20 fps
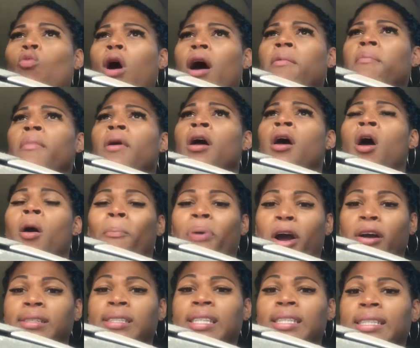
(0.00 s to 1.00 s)
One
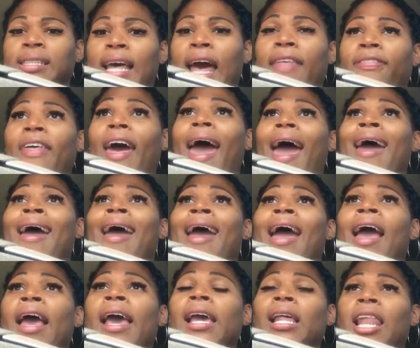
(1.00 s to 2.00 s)
person said that
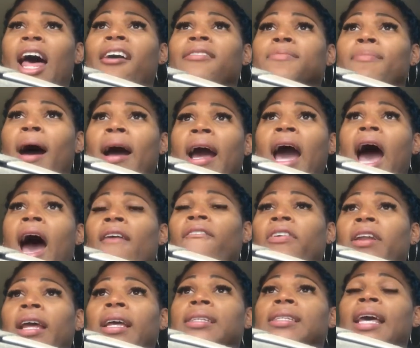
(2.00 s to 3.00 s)
he loves my
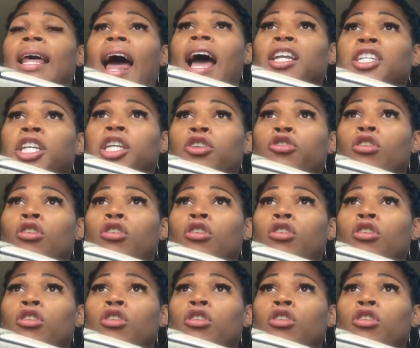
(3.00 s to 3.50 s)
confidence and I should,